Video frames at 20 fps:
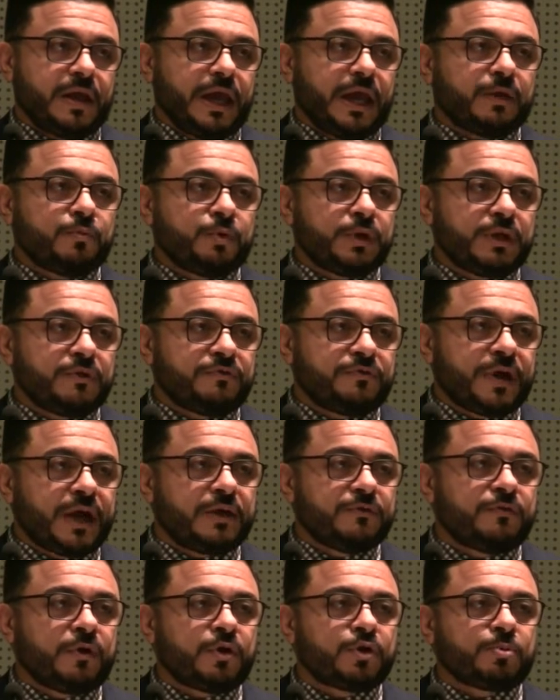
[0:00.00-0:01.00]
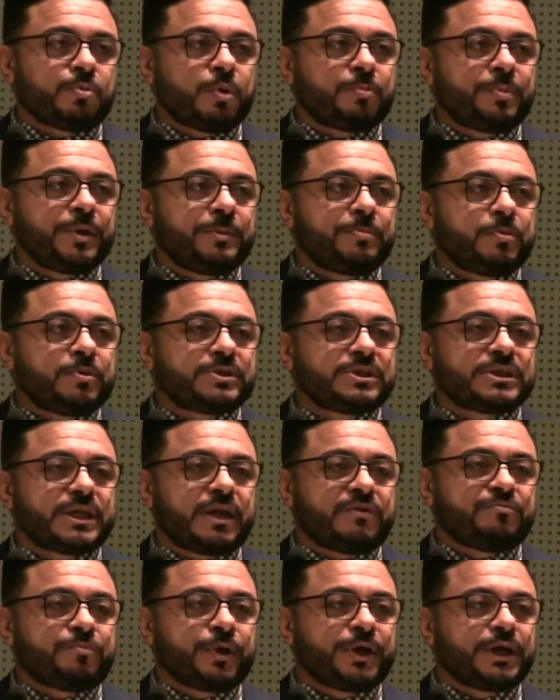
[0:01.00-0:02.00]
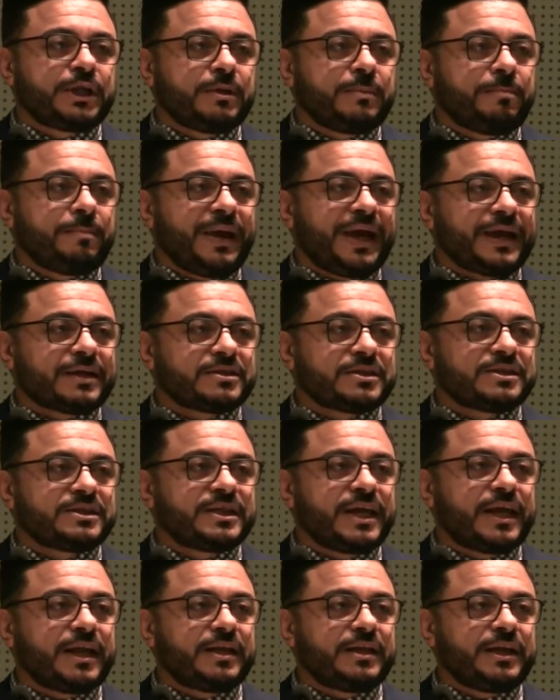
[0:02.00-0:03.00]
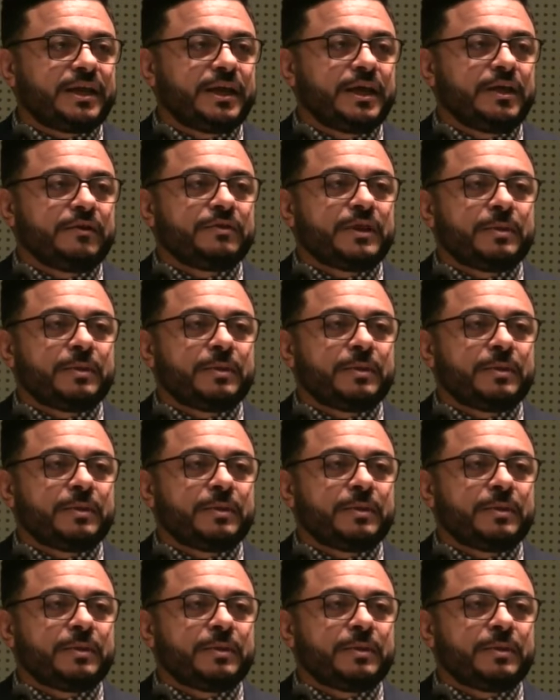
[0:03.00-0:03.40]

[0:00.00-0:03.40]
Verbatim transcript: And when they find vulnerable people, instead of bringing them back to sanity,